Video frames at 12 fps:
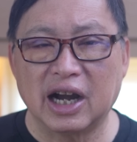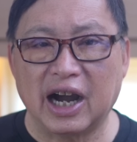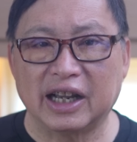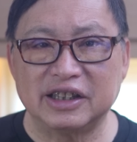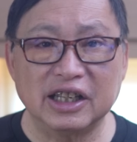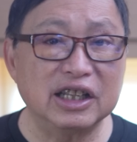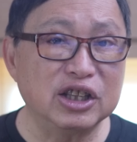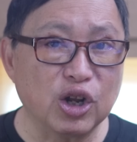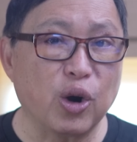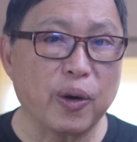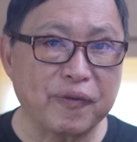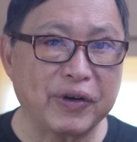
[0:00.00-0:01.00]
I didn't
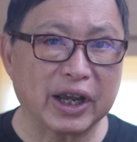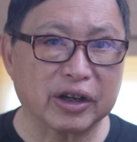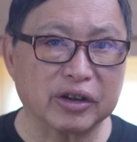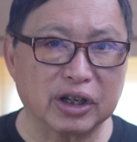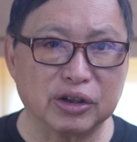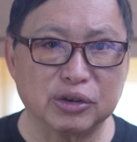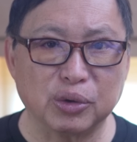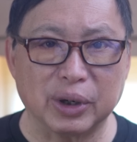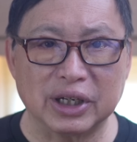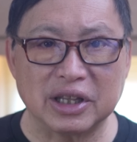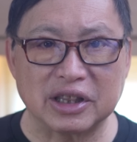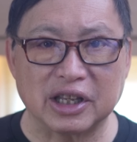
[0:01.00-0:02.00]
know if I could undo
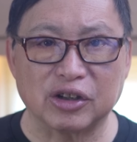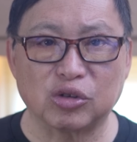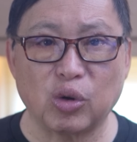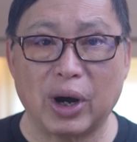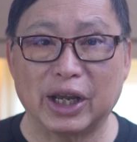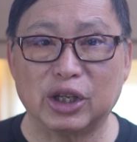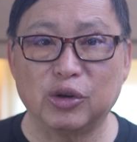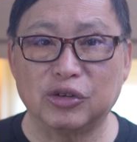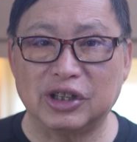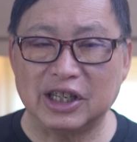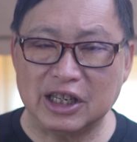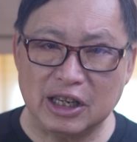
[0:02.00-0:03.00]
anything, so I
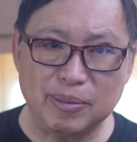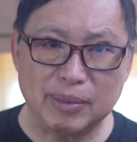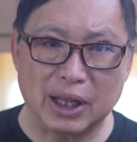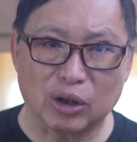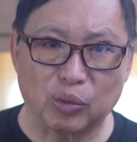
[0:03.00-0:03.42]
used the email,